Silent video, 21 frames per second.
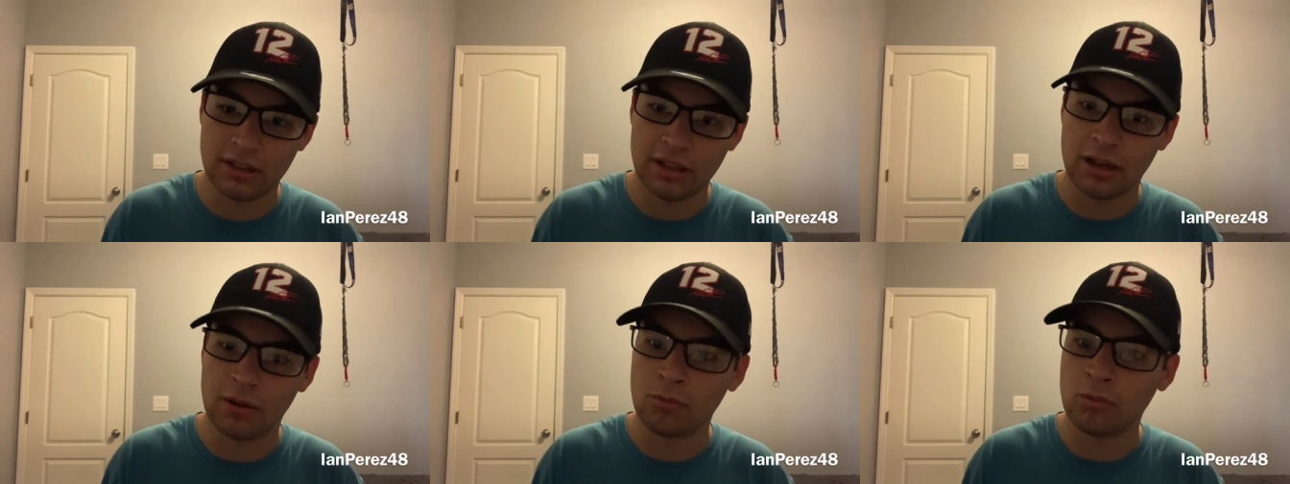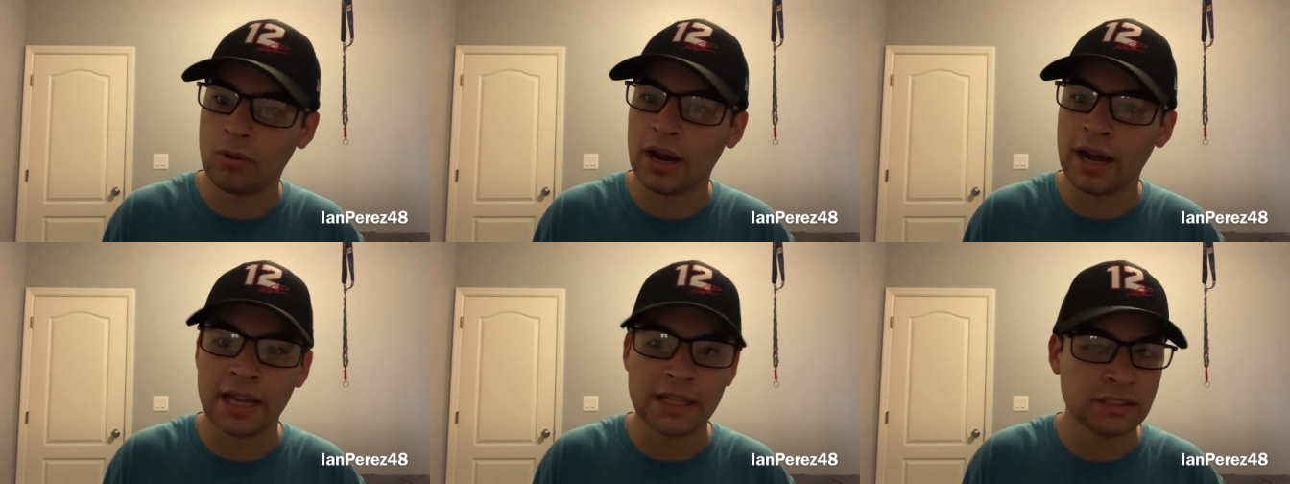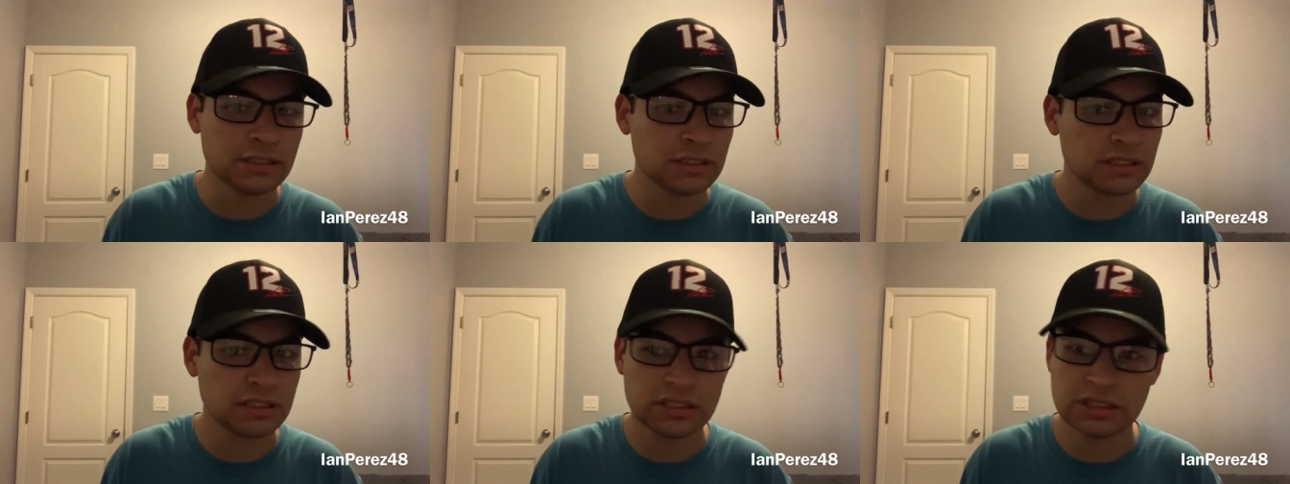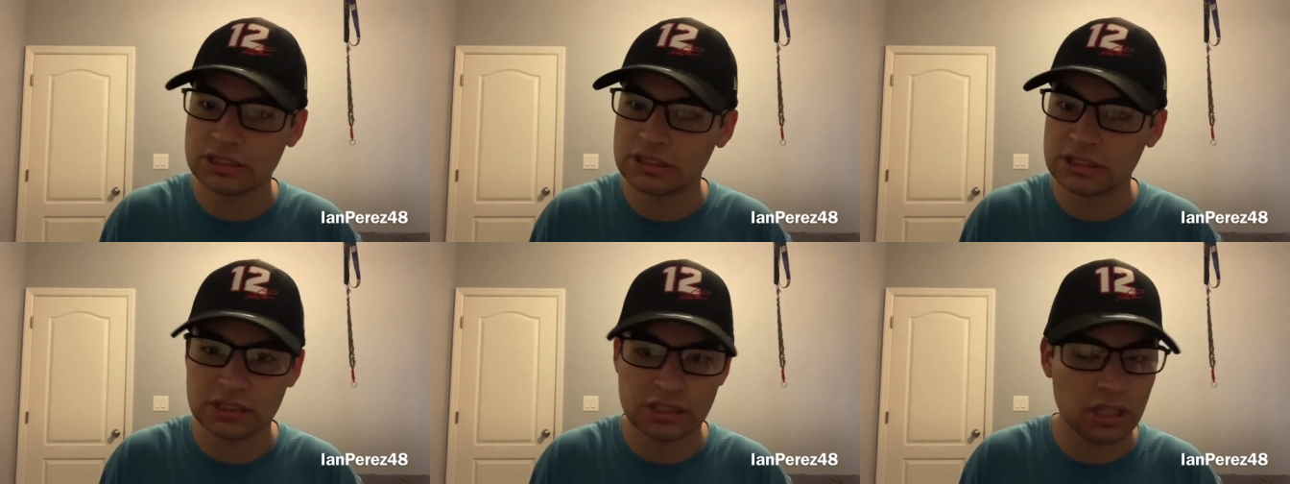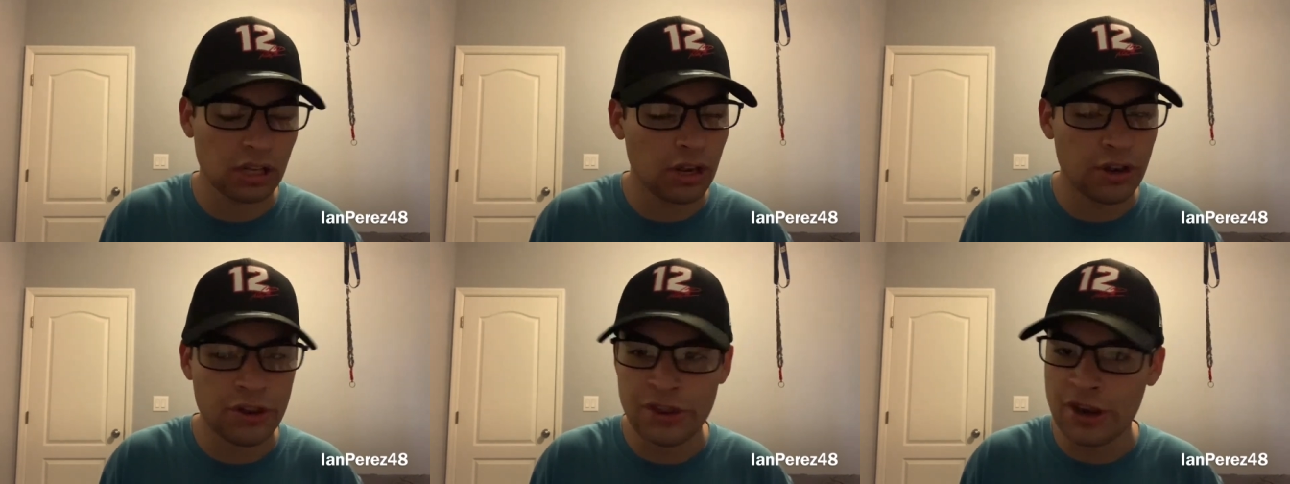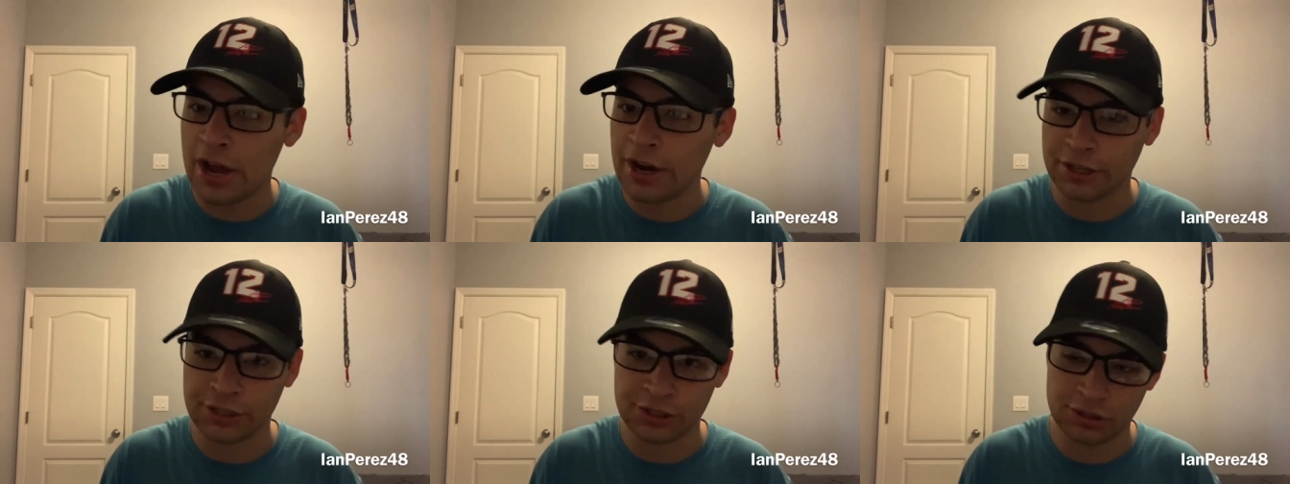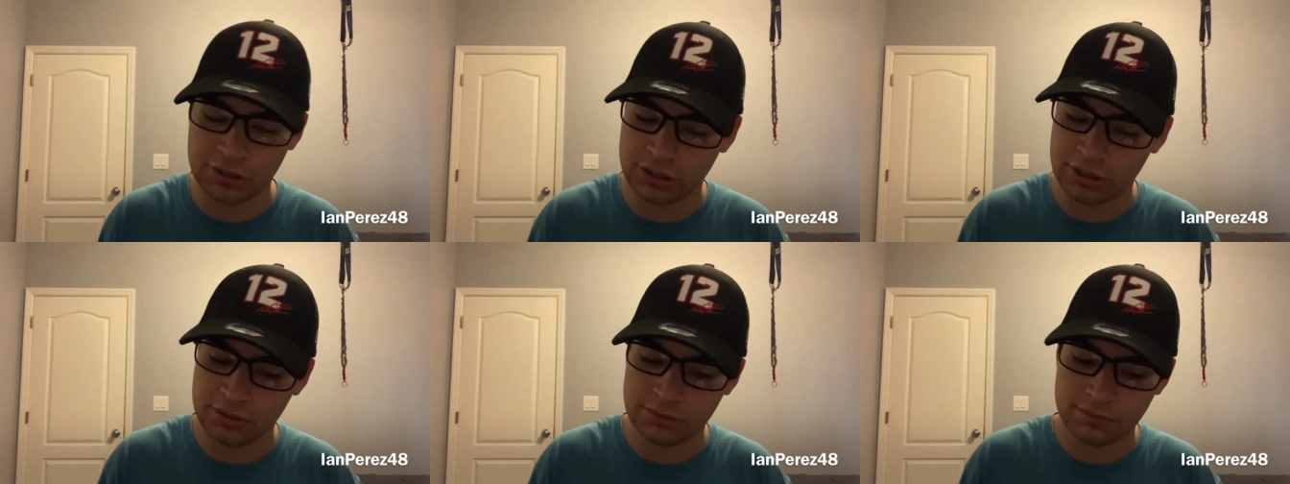And why it's not
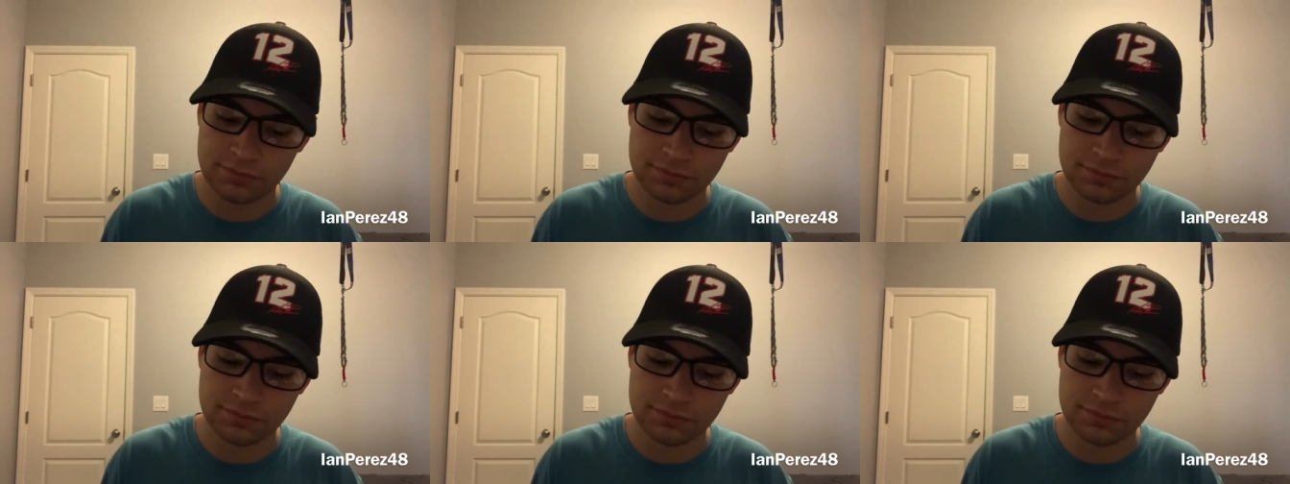good.